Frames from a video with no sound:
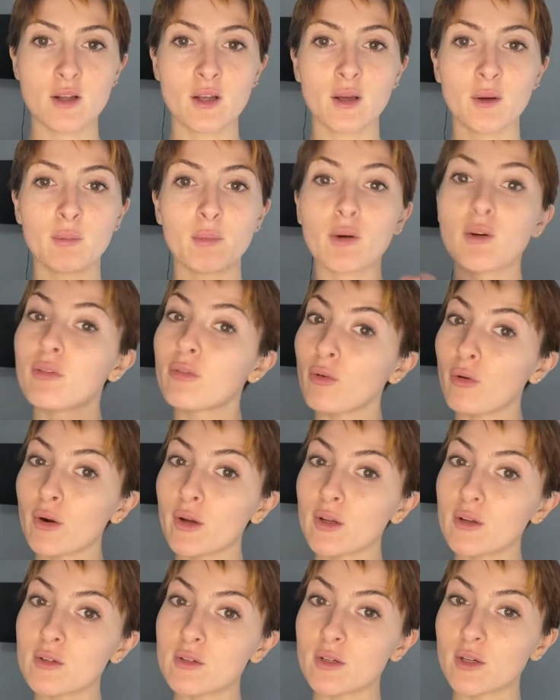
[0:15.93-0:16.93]
before
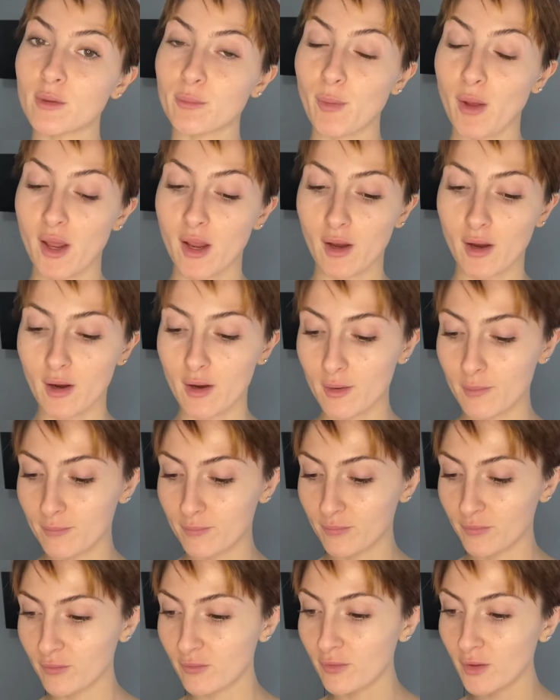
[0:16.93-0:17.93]
you do your makeup.
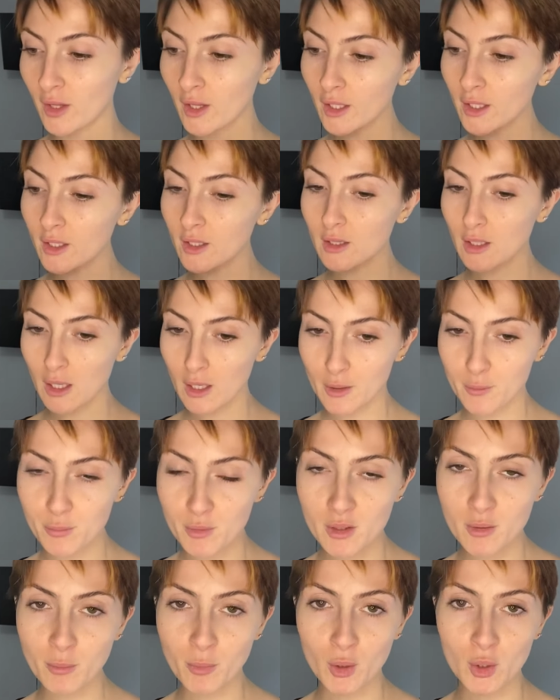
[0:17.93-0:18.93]
I feel like a lot of
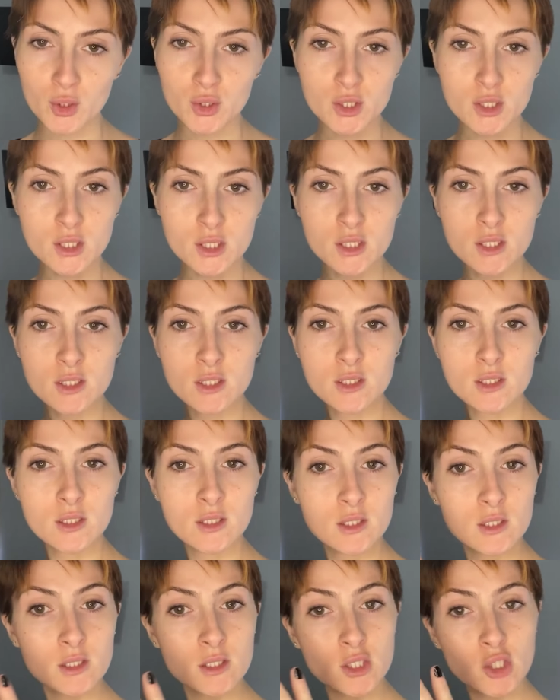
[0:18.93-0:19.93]
people just
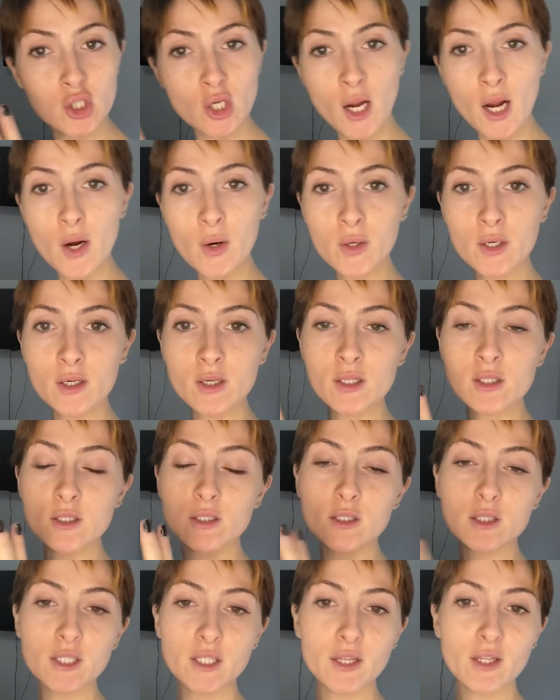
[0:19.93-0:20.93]
shower,
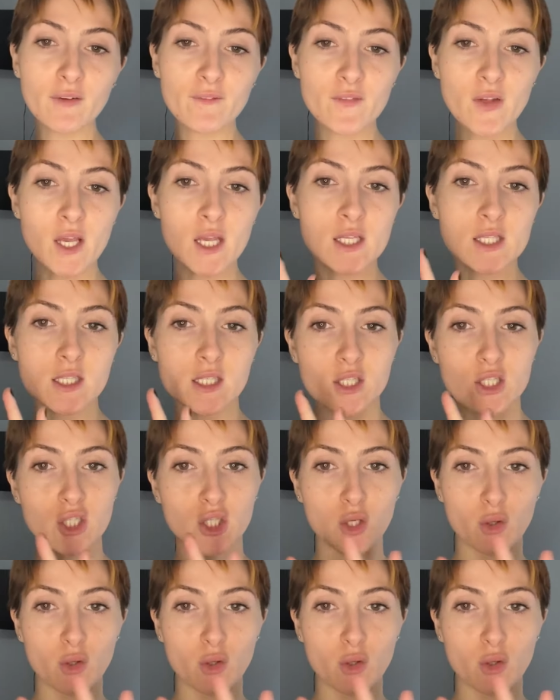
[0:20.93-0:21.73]
clean their face, and just go